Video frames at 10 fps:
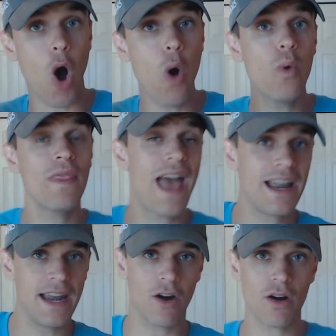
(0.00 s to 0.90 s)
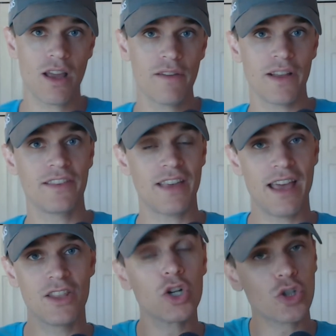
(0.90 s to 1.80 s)
own that narrative and
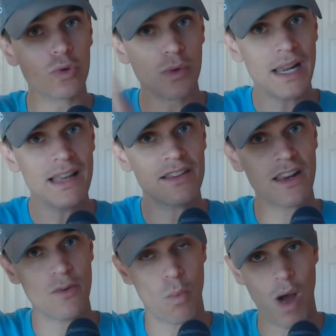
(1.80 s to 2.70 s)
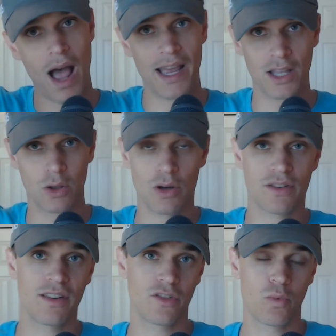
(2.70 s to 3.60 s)
say there's a reason why it
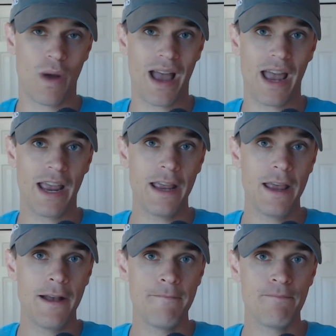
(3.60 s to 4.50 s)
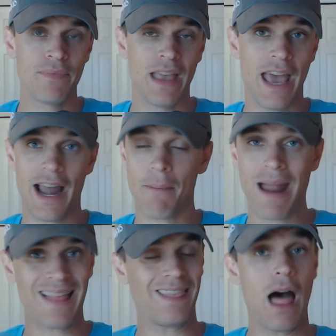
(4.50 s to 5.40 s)
looks this way and I'm
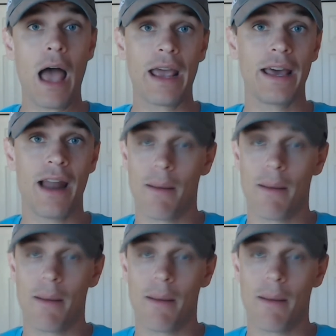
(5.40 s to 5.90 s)
not lying.